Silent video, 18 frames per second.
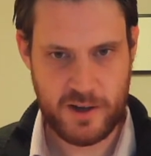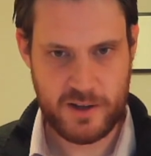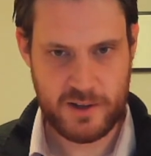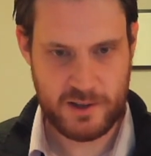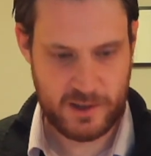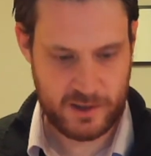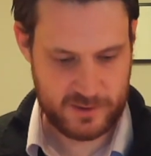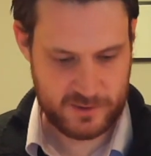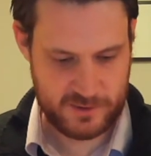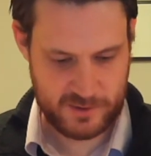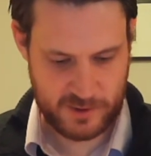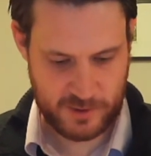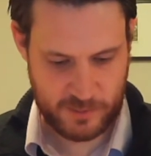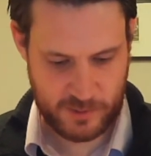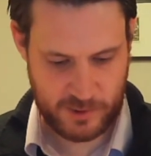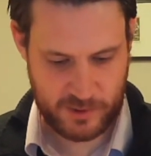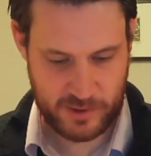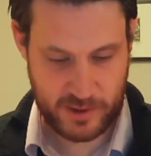Less said
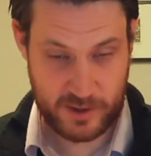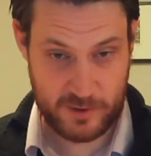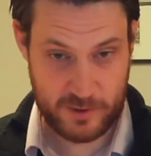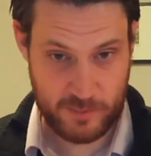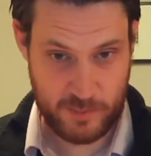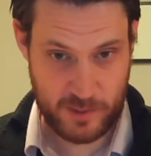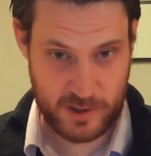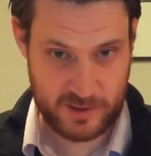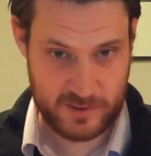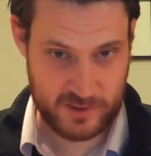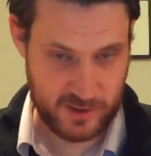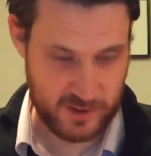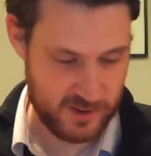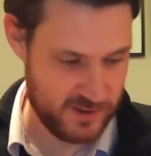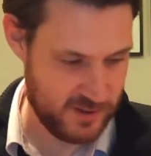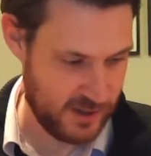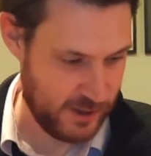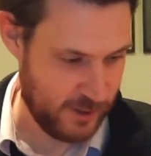about that, the better,
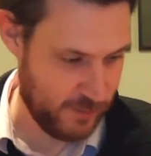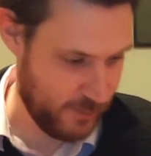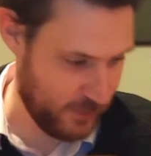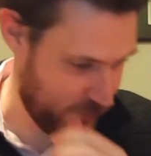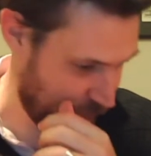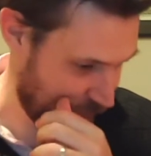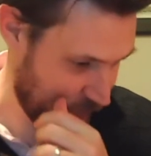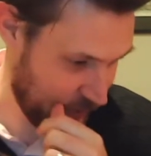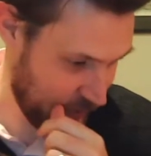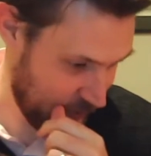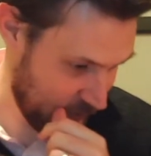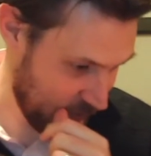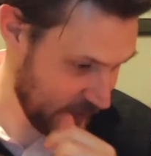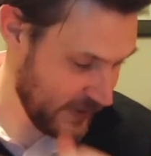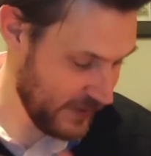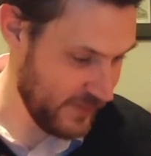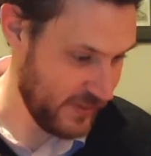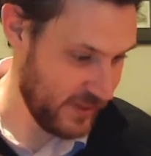I'm afraid.
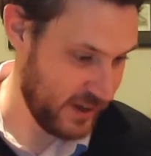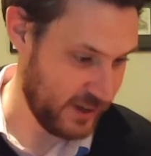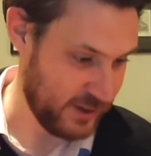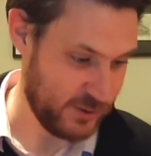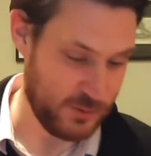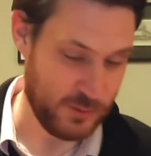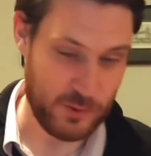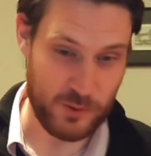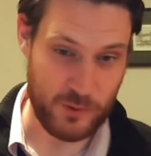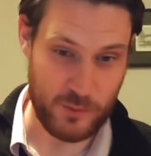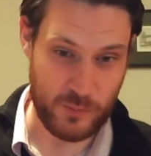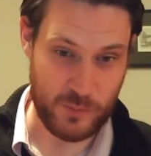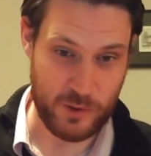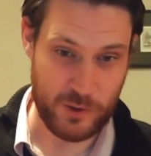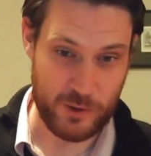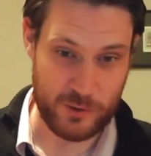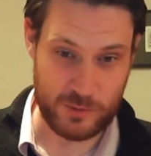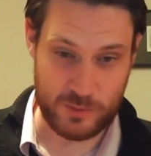That's one of the
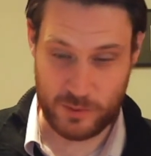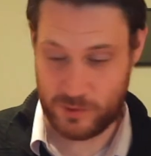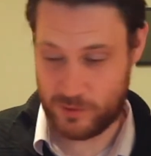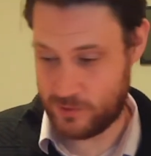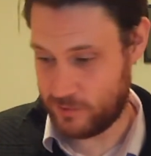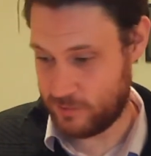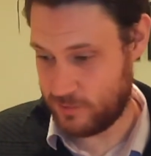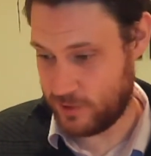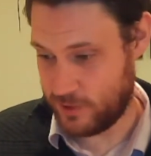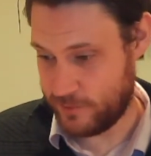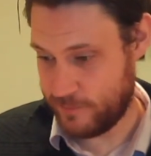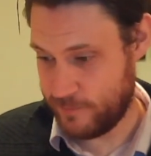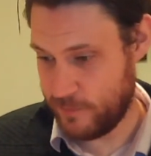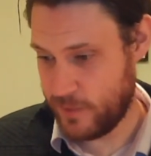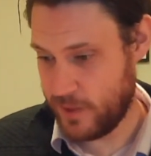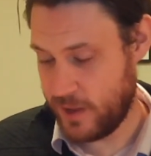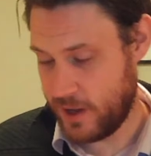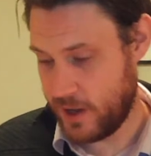worst ones I've done.
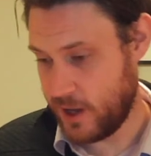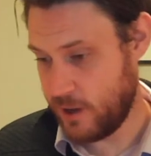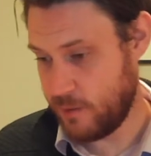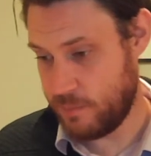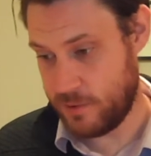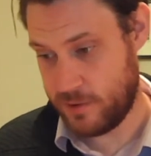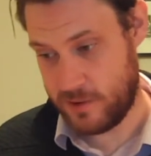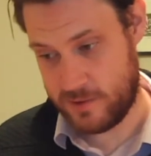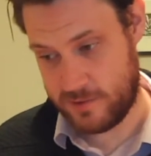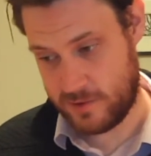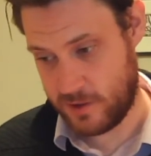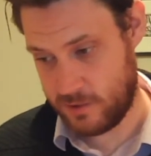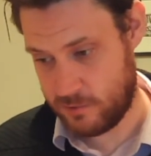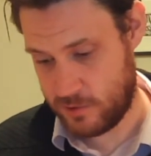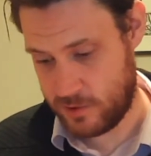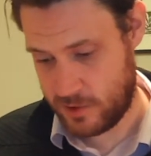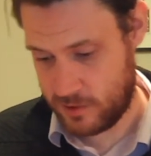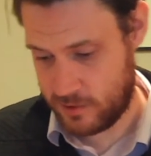But this
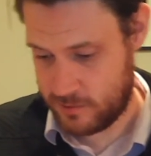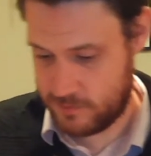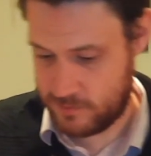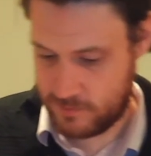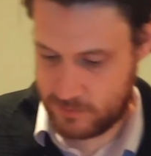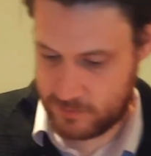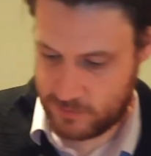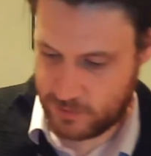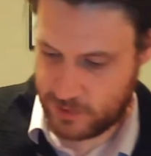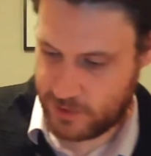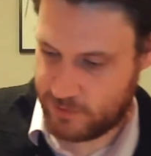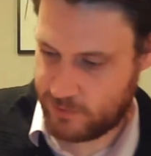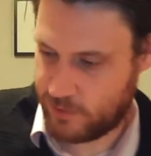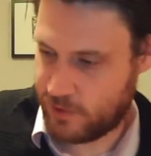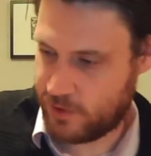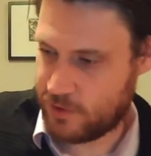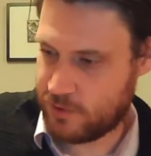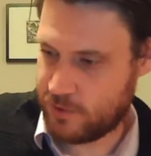Edradour, really
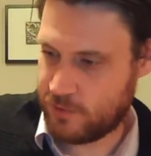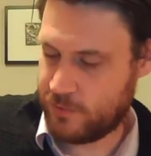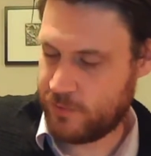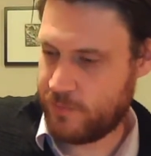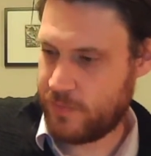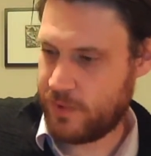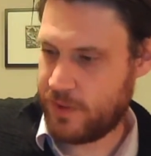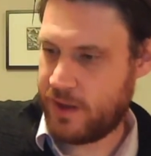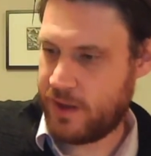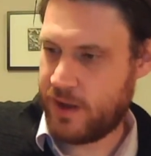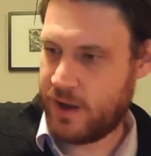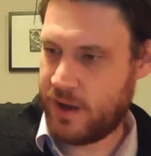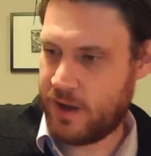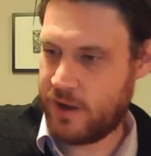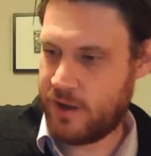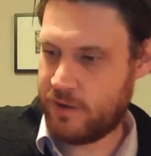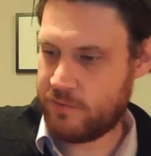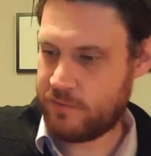very good.
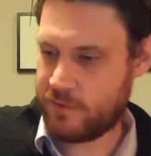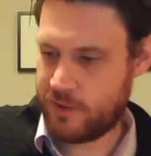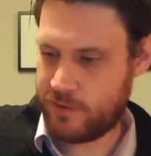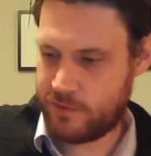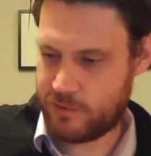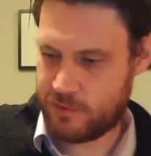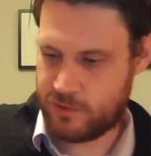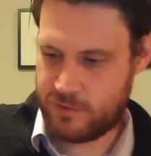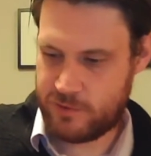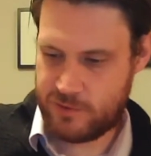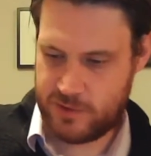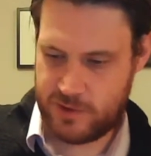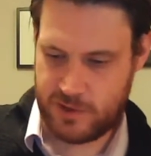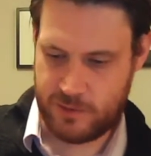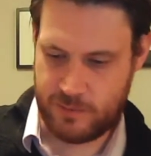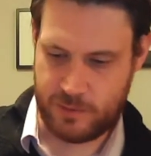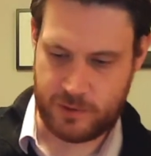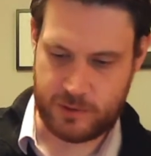500
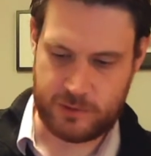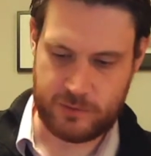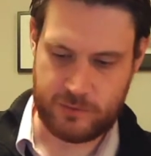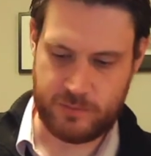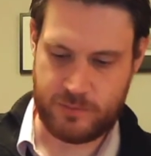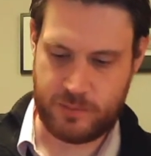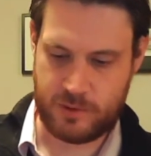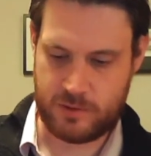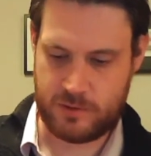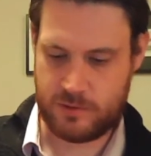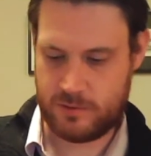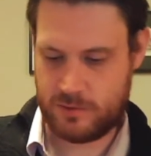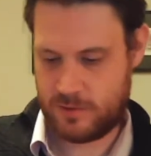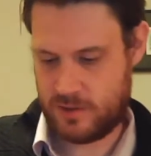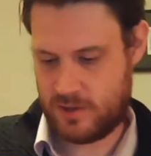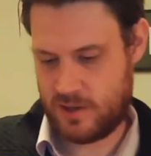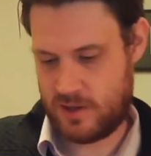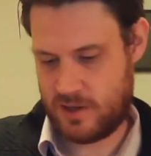cl bottle, bottled
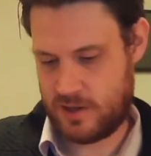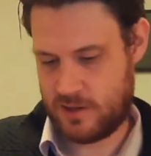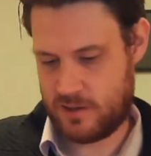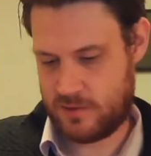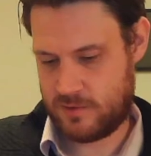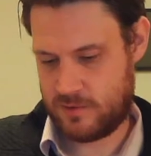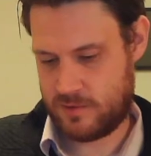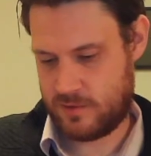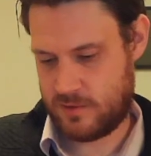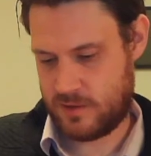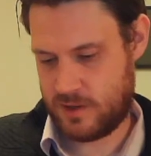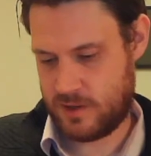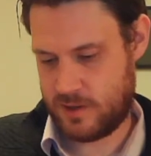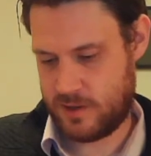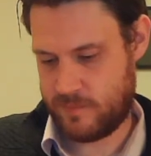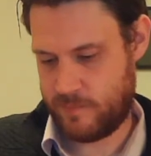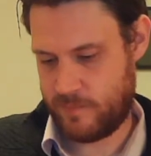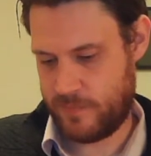at
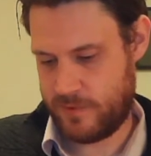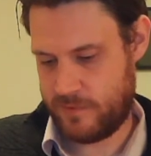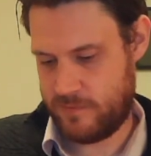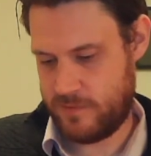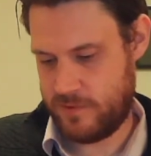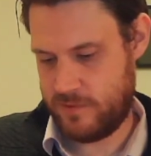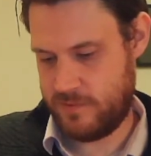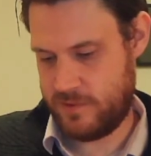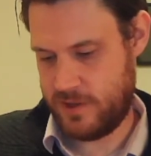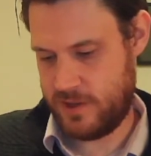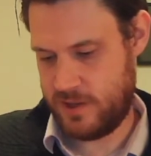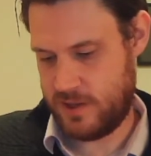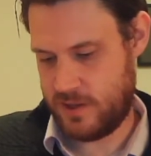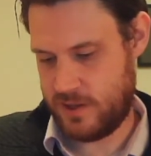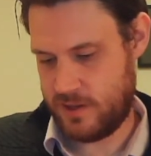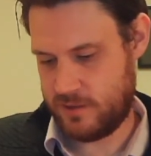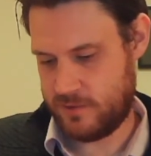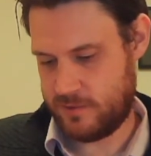
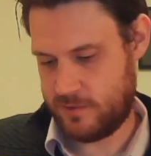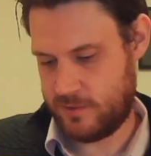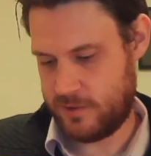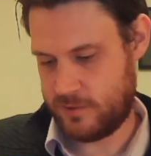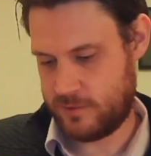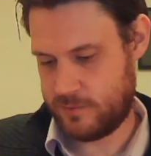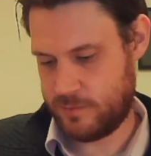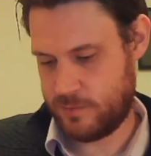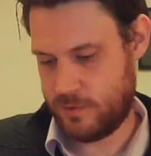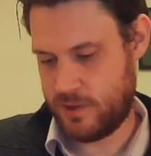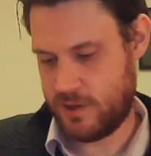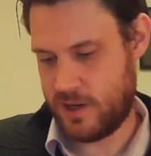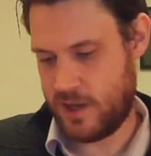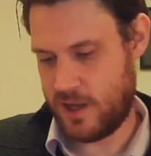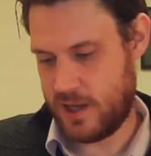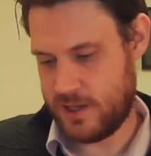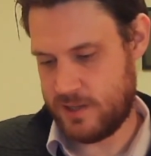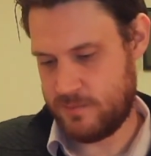
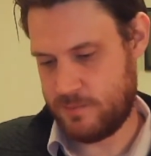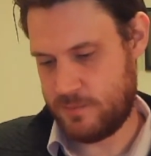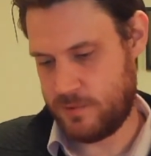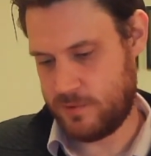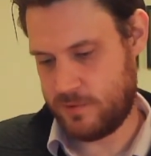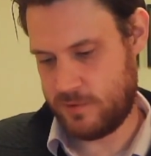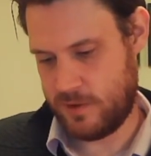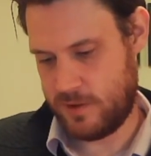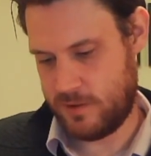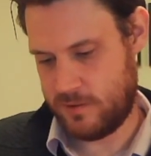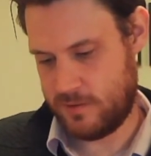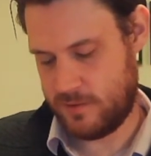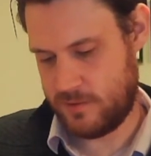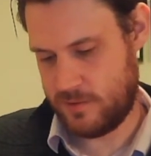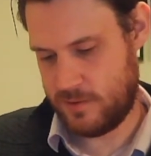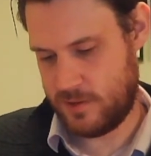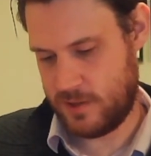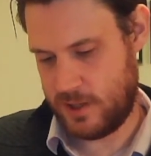56.8%
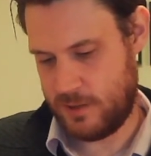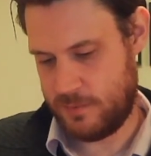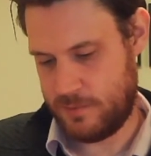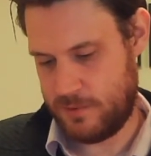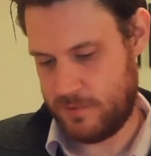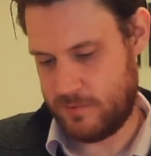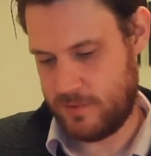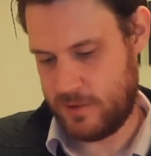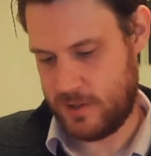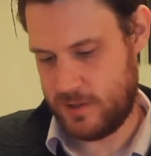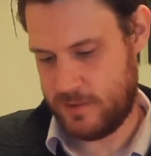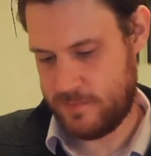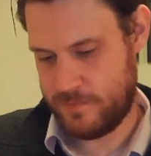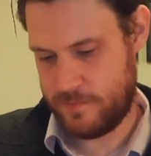ABV.